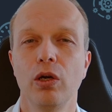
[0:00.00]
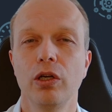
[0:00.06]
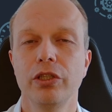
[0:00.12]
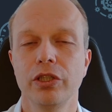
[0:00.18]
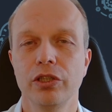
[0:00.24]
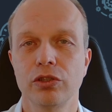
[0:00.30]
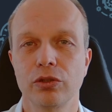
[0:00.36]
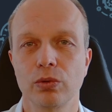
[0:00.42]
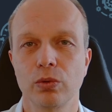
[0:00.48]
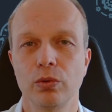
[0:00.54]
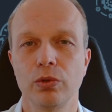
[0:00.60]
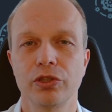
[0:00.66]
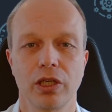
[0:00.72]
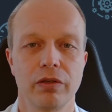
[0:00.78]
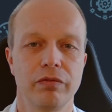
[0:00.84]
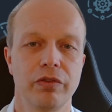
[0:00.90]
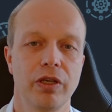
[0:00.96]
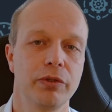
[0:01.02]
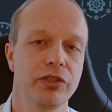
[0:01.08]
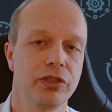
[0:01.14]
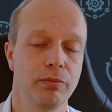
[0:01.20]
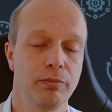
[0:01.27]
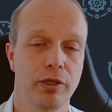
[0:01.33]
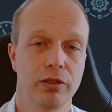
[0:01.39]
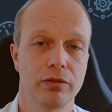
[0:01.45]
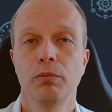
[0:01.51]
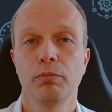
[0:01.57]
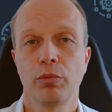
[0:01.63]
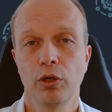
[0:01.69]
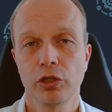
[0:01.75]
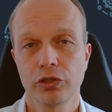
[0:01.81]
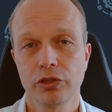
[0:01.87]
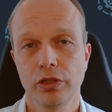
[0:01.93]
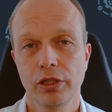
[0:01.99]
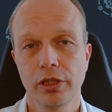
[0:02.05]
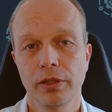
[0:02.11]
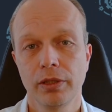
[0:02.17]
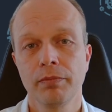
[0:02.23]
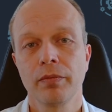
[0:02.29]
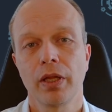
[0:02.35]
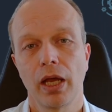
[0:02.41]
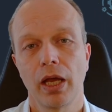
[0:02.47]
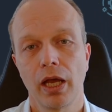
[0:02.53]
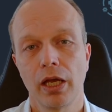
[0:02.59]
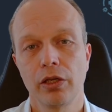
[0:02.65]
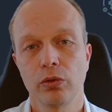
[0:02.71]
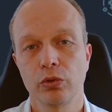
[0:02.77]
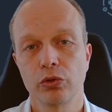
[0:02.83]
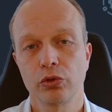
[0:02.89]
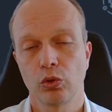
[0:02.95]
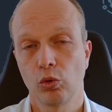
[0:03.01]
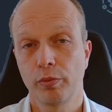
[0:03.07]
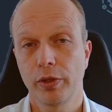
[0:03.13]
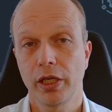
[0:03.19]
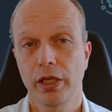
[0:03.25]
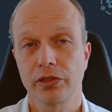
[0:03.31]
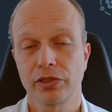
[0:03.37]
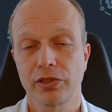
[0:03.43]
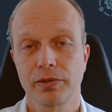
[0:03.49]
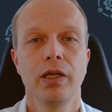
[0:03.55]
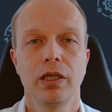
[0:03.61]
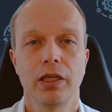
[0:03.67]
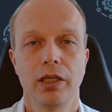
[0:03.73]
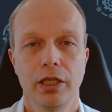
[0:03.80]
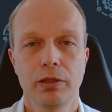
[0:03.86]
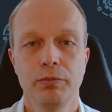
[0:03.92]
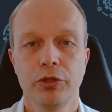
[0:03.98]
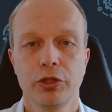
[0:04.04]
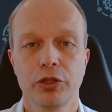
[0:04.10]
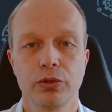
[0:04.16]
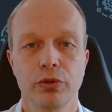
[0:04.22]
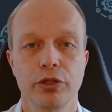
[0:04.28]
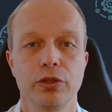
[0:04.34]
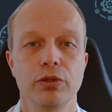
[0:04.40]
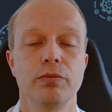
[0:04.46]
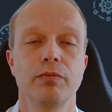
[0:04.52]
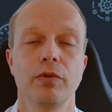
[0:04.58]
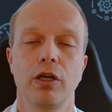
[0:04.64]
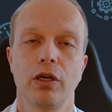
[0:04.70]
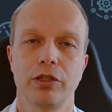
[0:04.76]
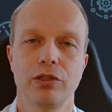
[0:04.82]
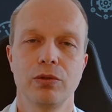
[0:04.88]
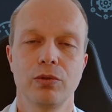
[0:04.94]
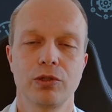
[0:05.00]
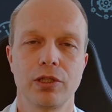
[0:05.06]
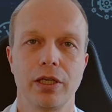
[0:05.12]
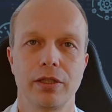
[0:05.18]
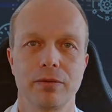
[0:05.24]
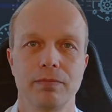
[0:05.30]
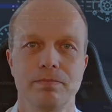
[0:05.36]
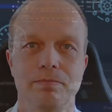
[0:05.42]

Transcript: these tools are very similar. Personally, I use OBS. Let me show you how this looks like.